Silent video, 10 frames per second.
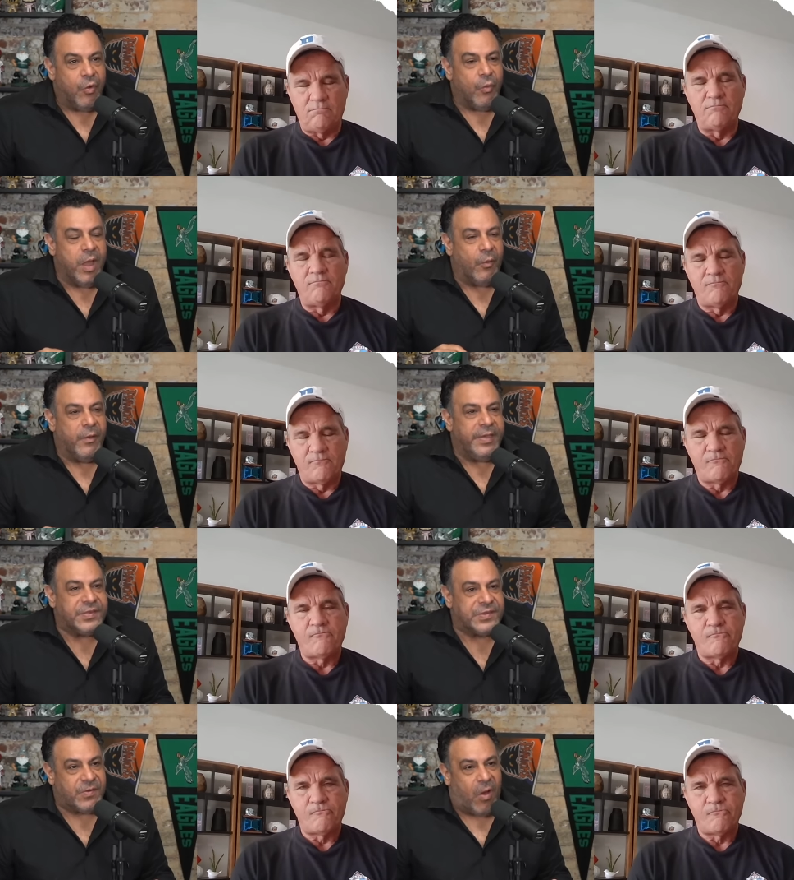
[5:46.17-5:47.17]
Speaker 1: we, we
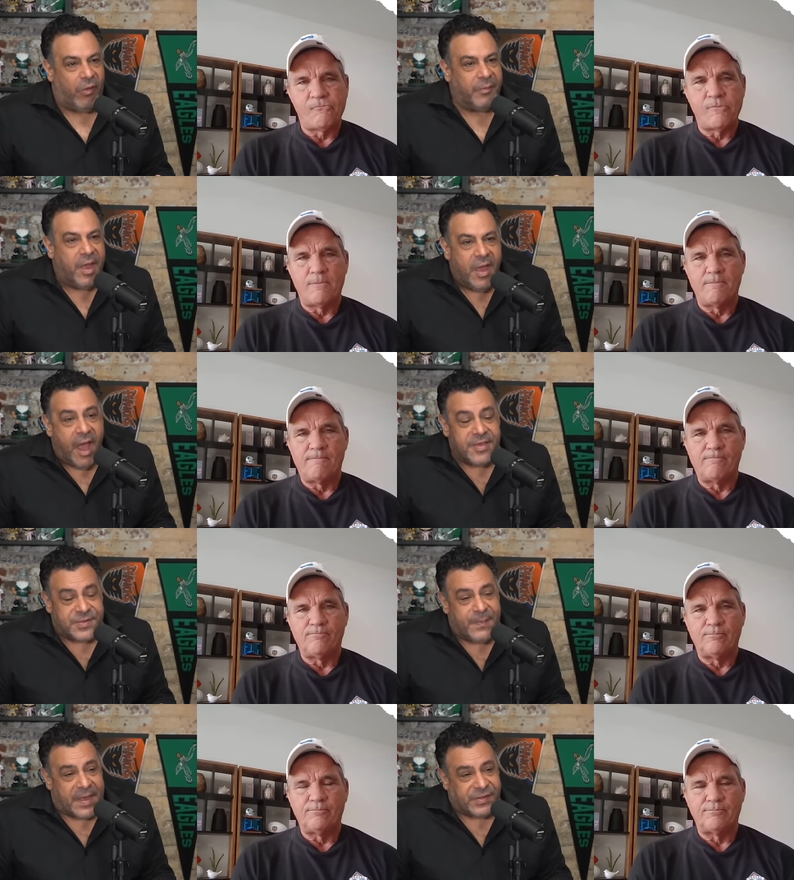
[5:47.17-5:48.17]
saw,
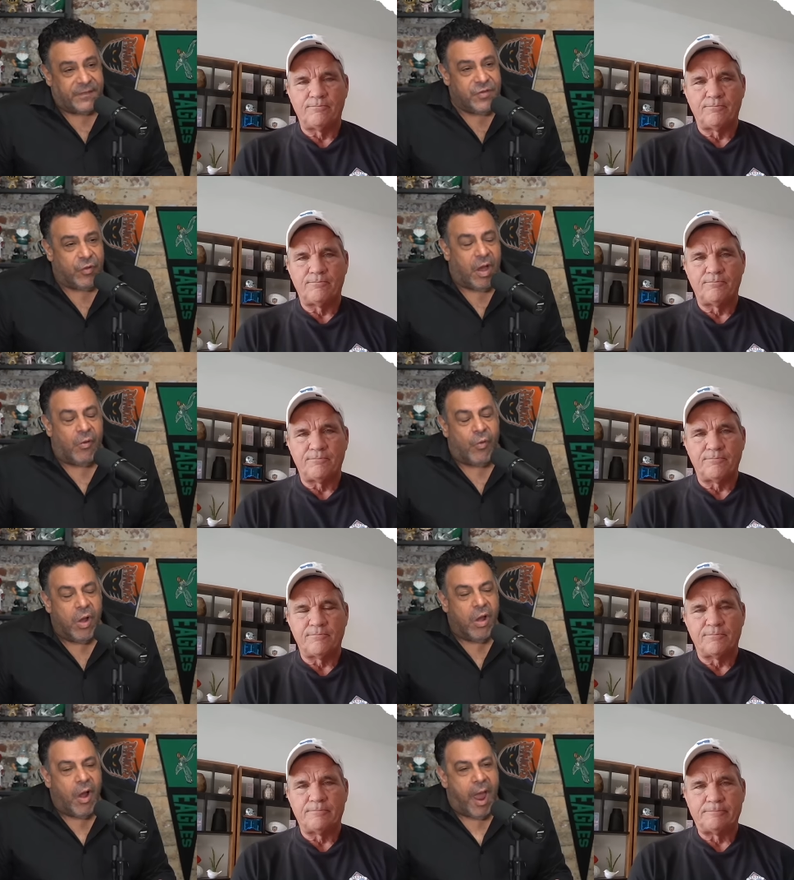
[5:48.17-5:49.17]
especially if you go
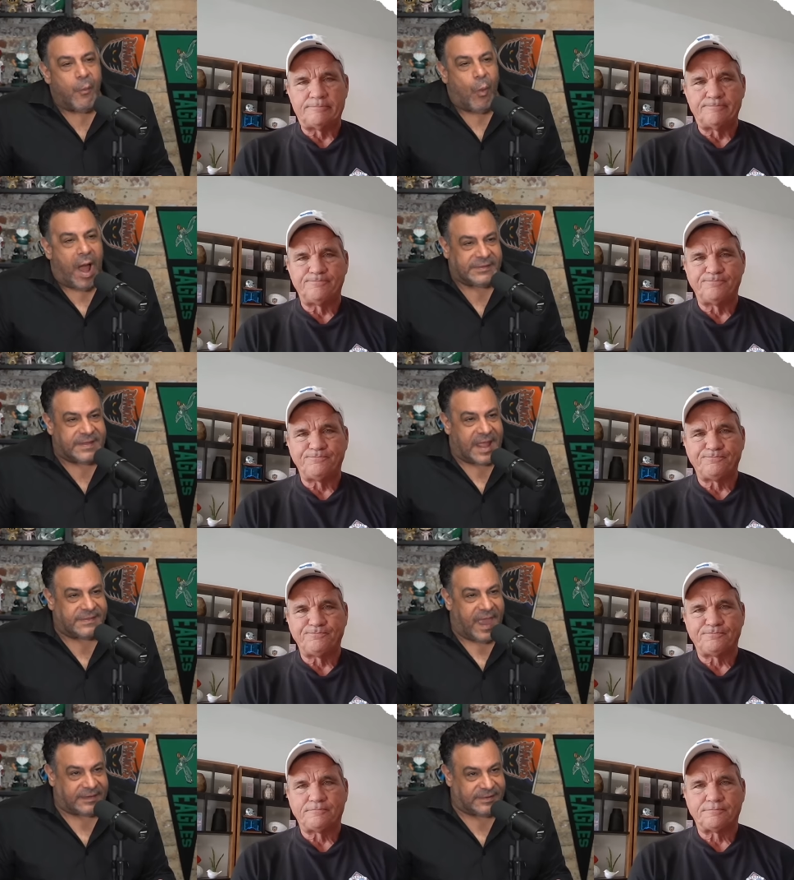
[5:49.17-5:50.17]
and watch that
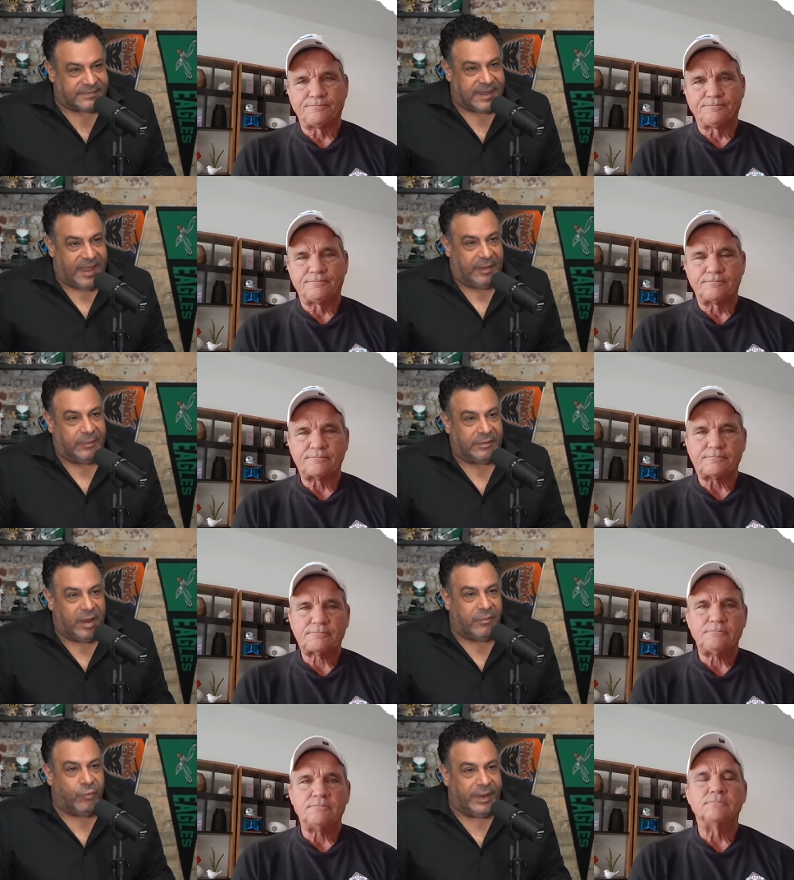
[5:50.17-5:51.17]
Texas game, and,
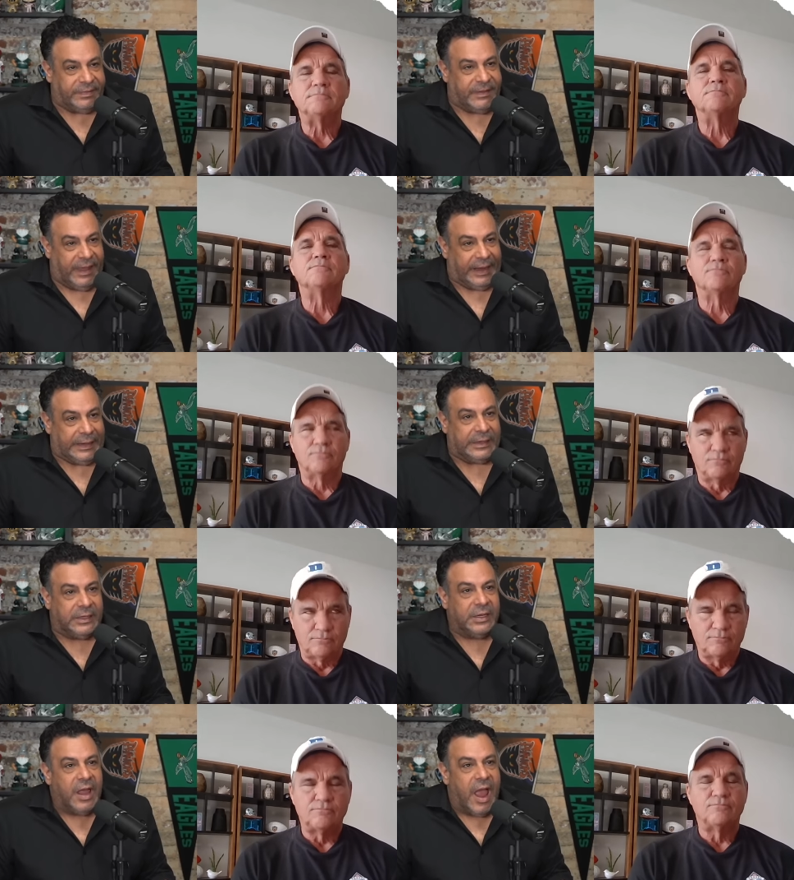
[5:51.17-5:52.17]
and we did,
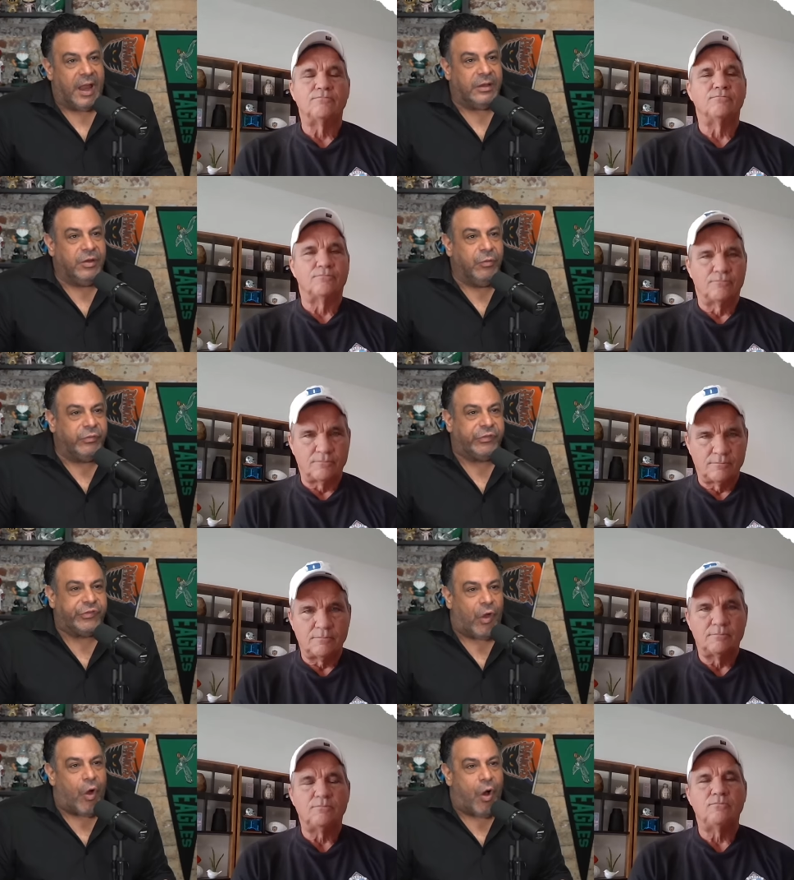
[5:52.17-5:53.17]
and you
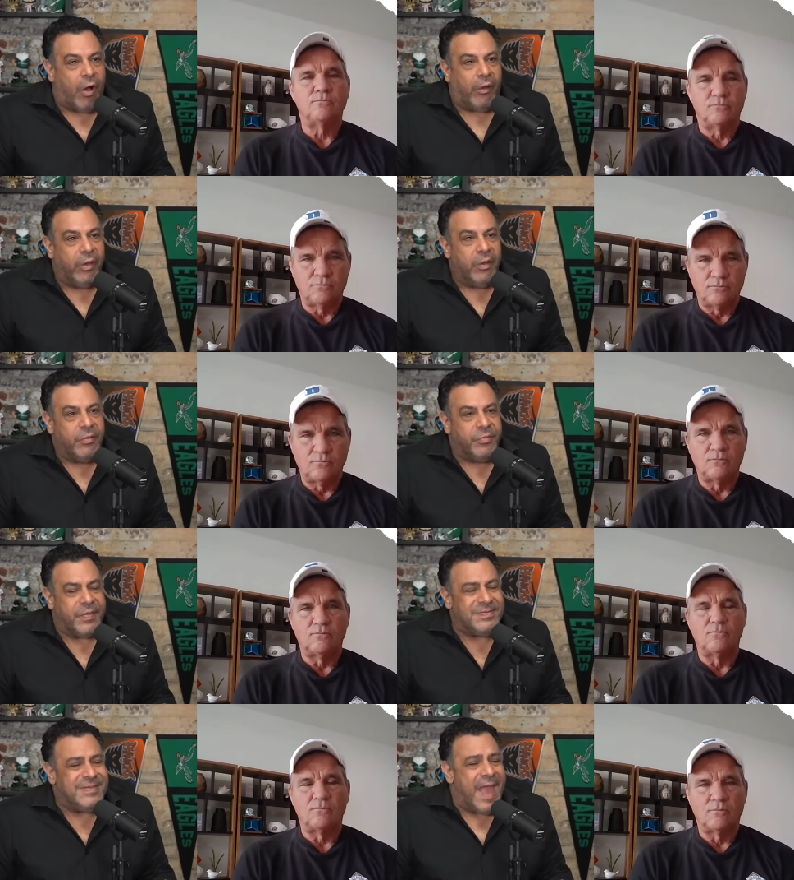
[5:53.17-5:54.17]
saw
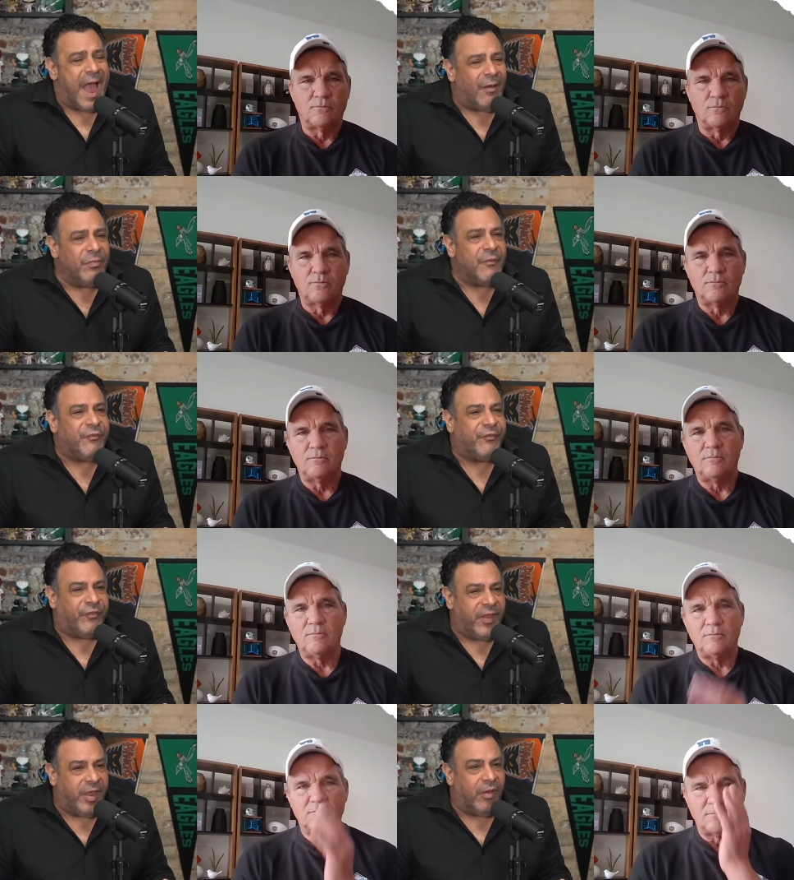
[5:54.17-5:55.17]
that down the
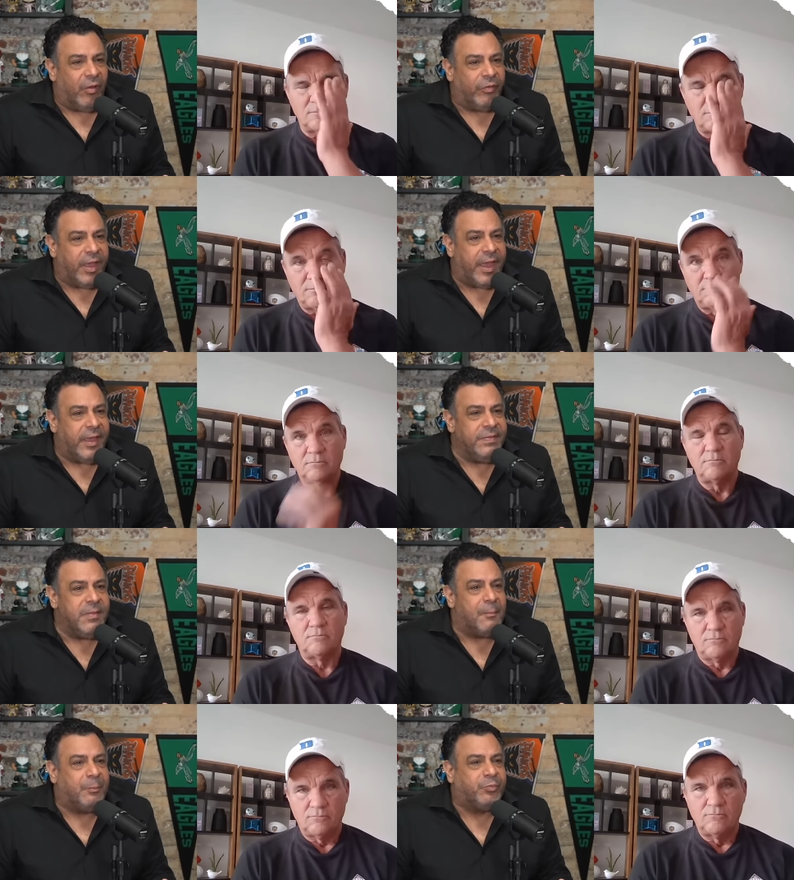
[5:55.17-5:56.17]
field in
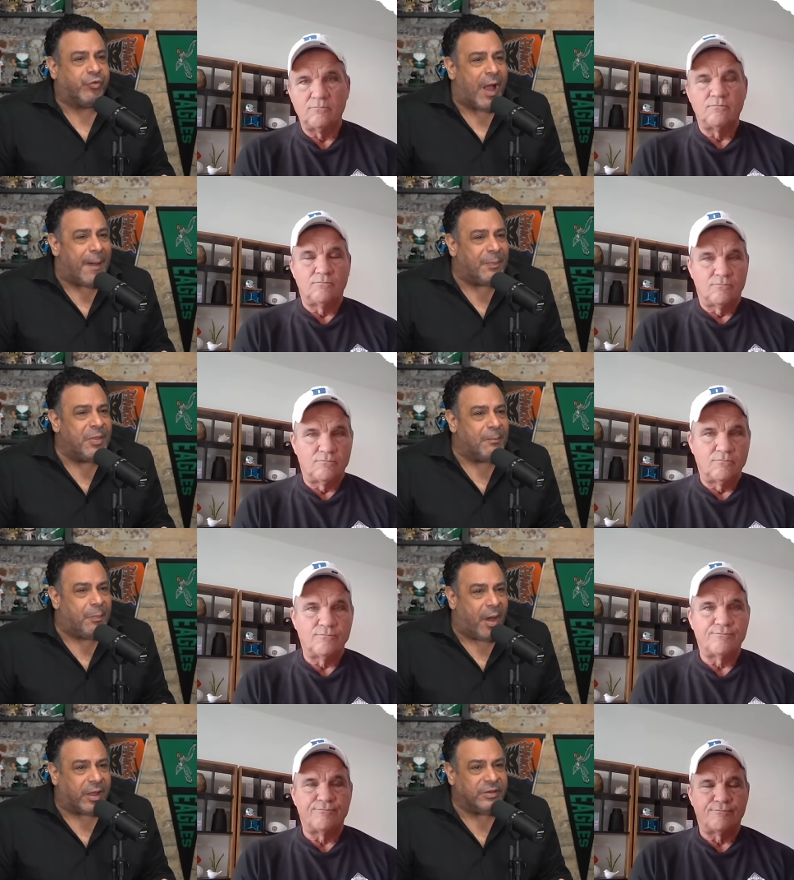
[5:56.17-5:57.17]
the drop in the
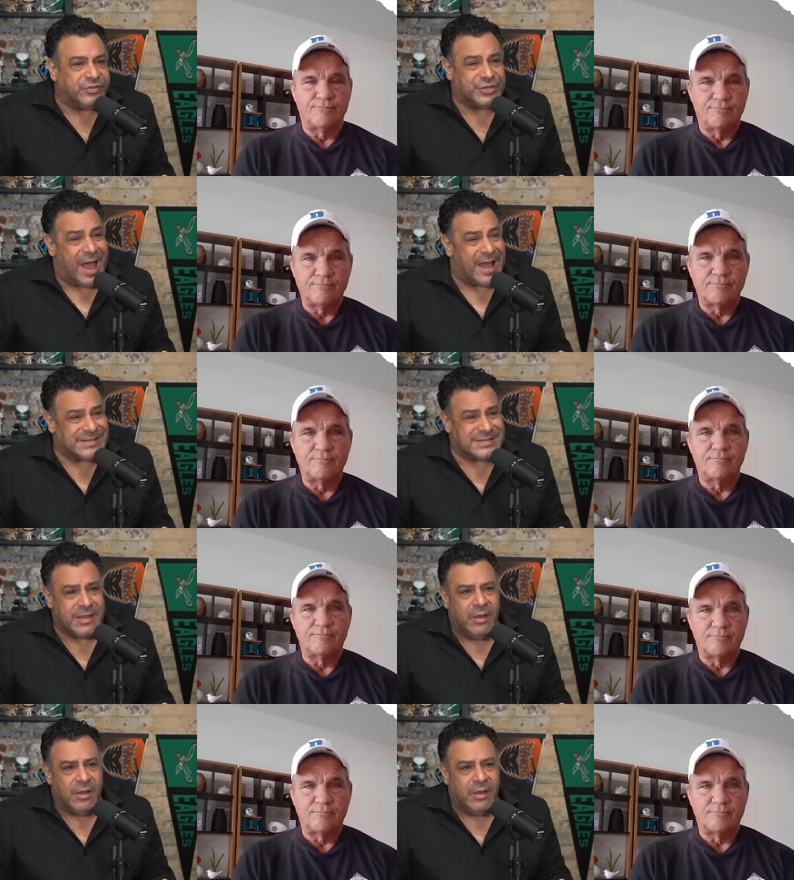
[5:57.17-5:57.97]
bucket shots